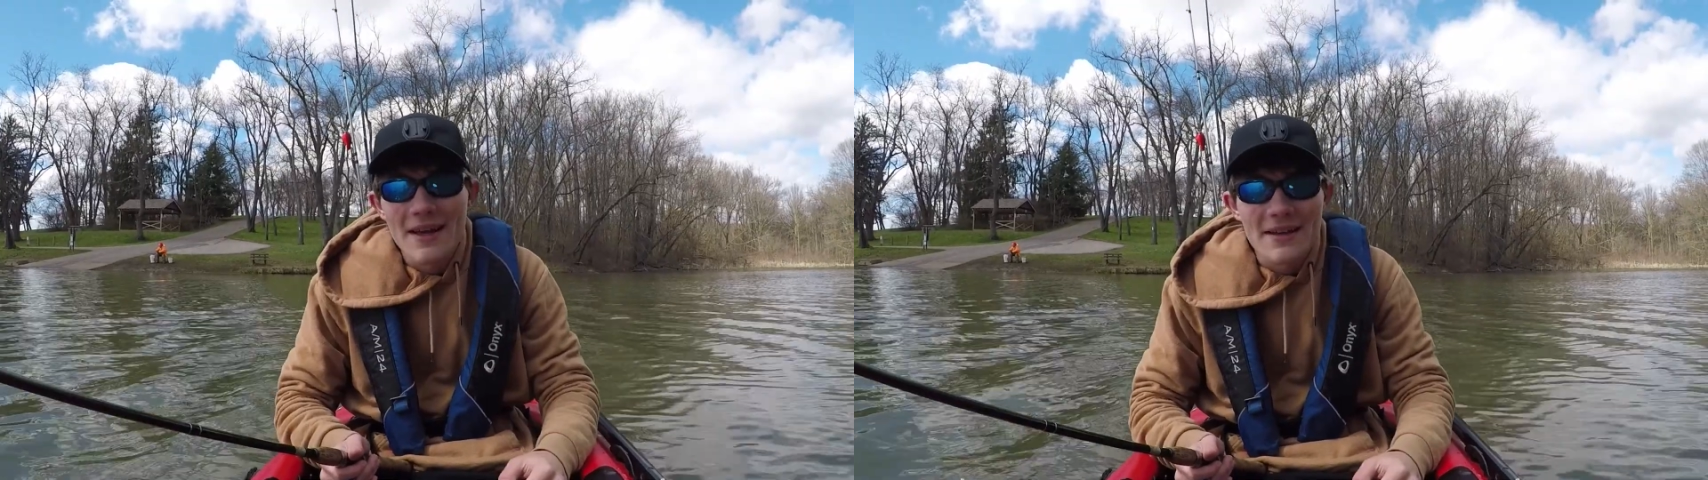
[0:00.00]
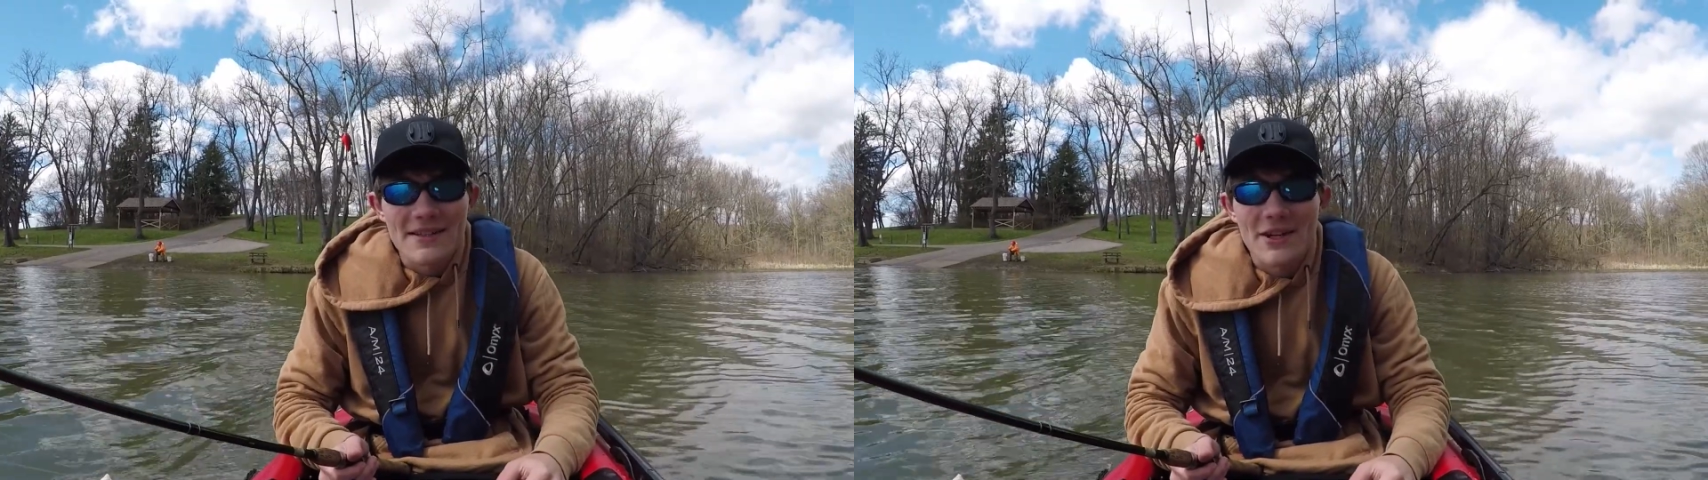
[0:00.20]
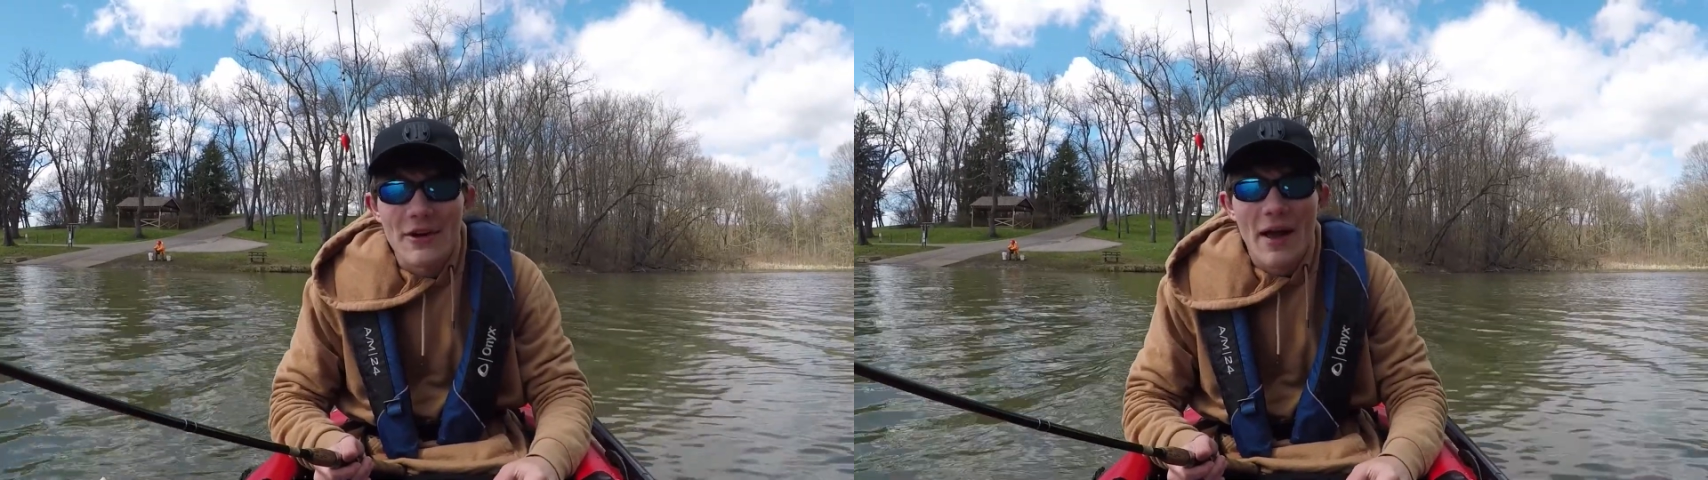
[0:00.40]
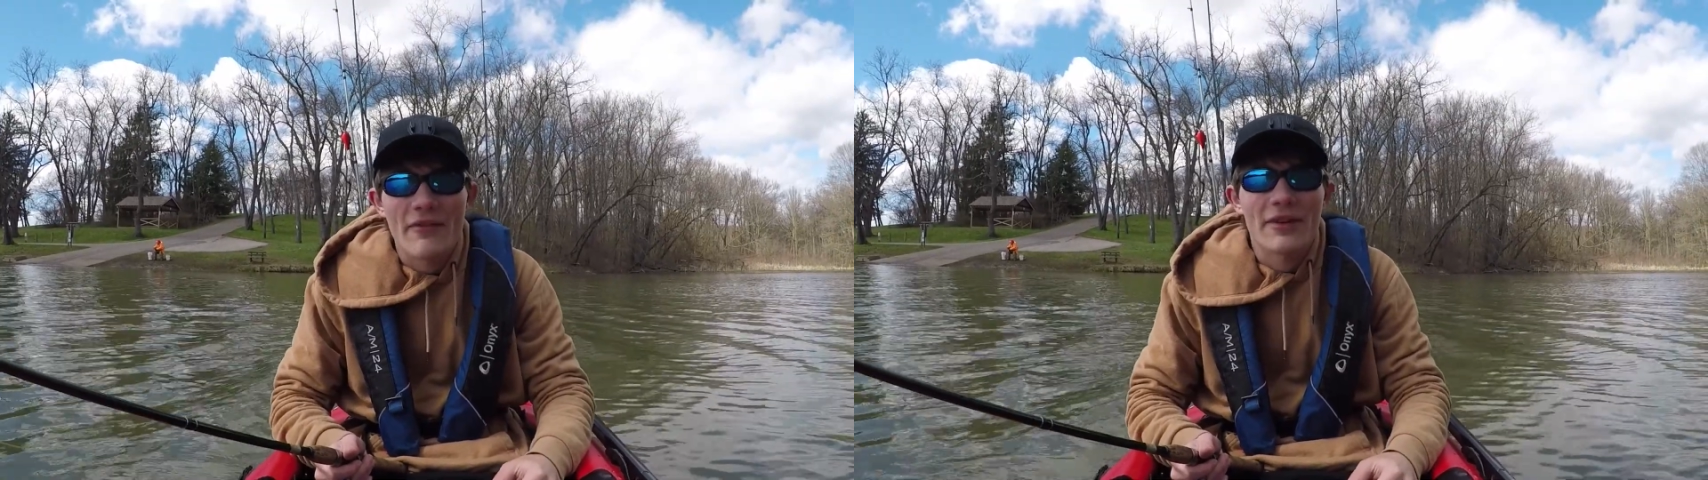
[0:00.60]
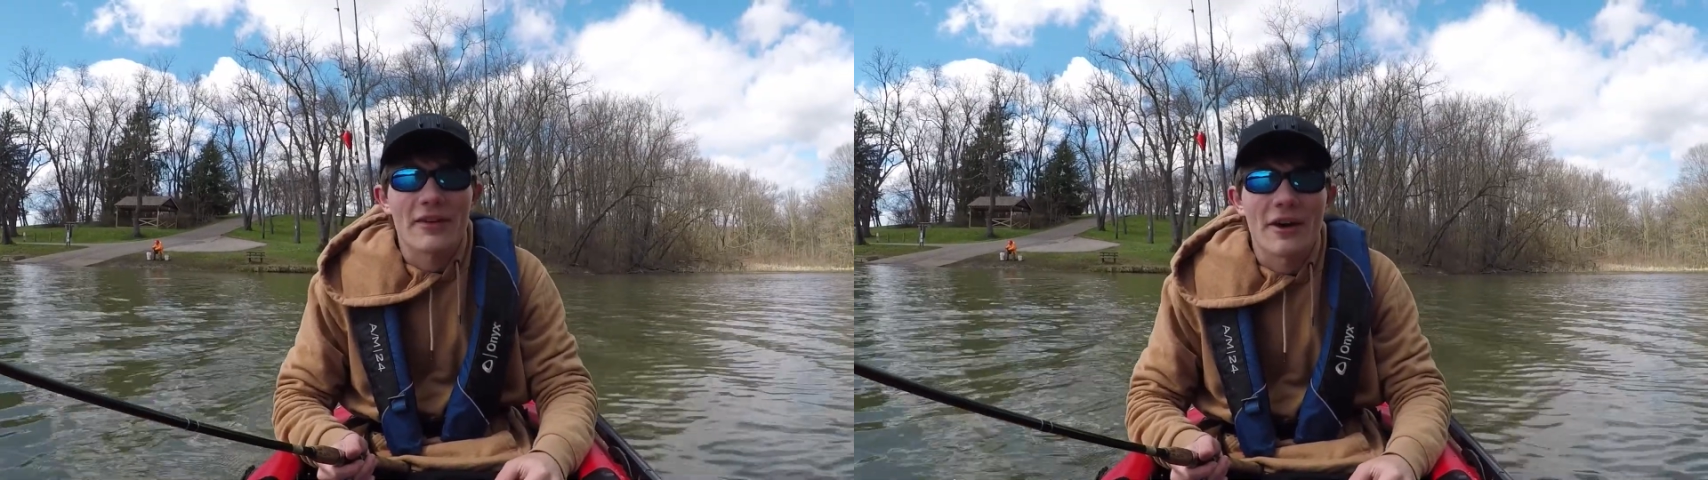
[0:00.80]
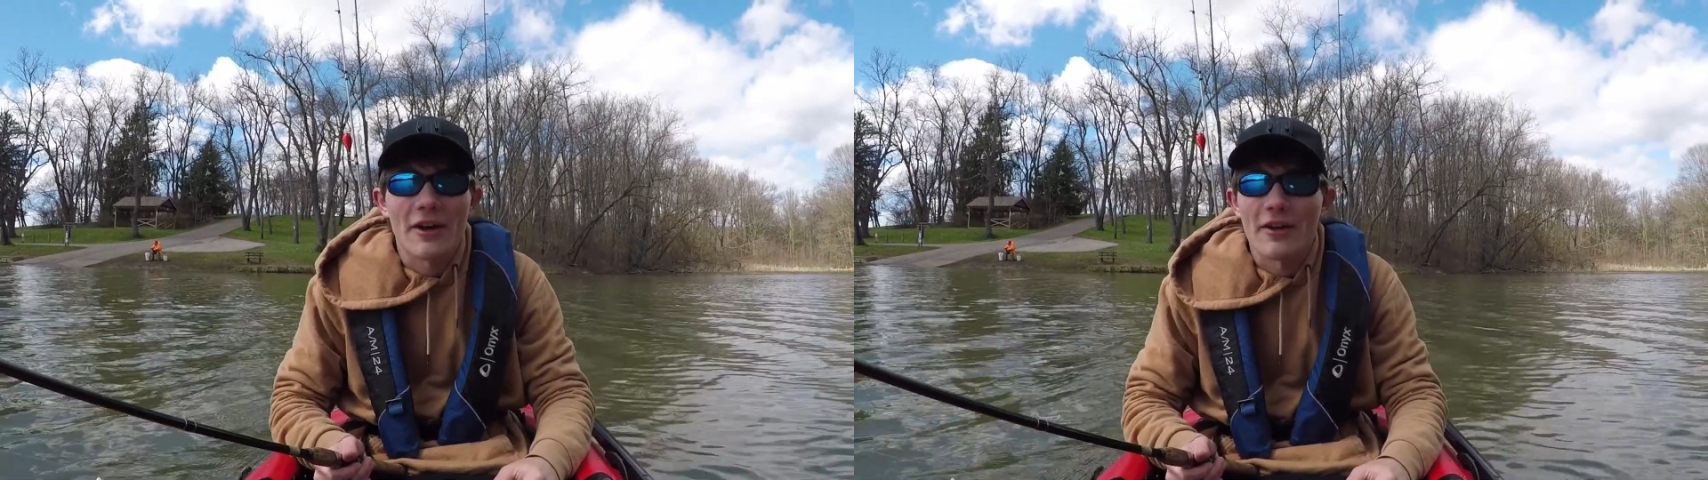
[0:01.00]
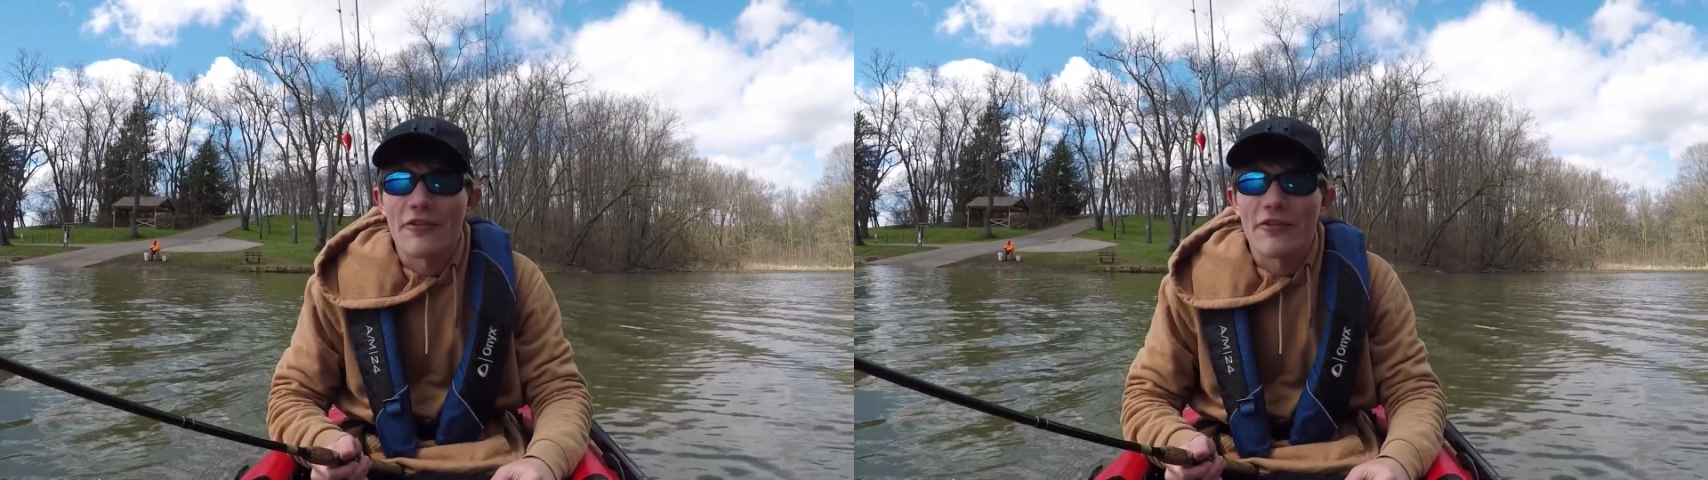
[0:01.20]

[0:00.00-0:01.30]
Still haven't got a